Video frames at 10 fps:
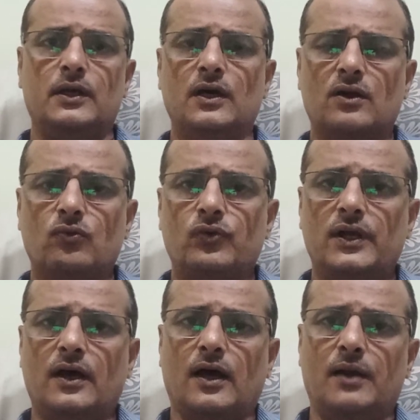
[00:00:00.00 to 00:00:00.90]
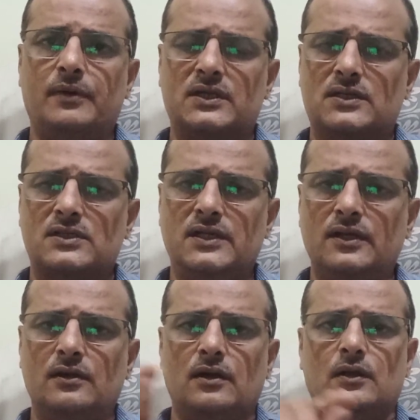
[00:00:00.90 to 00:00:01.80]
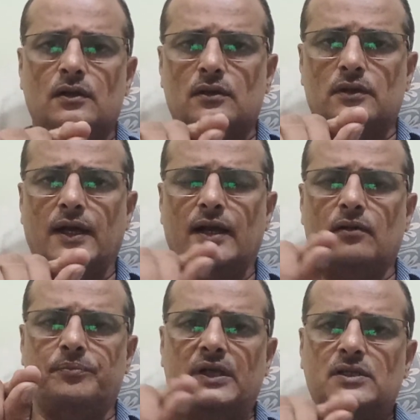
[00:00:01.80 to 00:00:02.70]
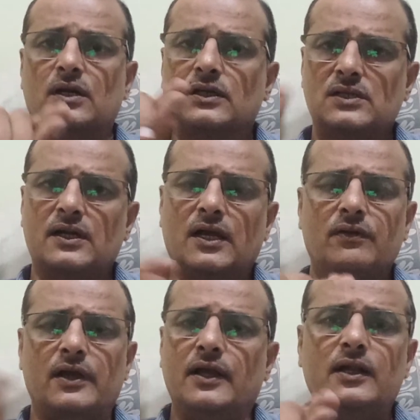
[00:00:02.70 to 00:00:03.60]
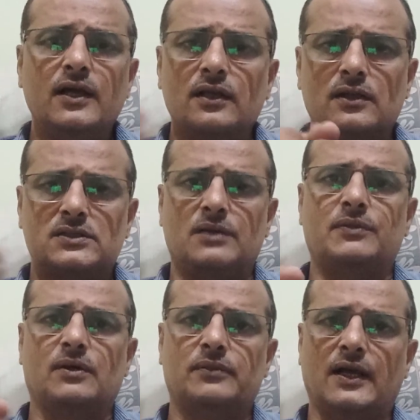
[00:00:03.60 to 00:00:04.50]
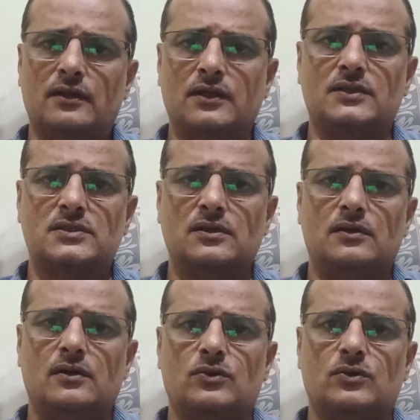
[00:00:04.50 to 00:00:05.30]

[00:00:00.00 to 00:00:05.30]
here I am discussing that patient doesn't have any other symptom than this.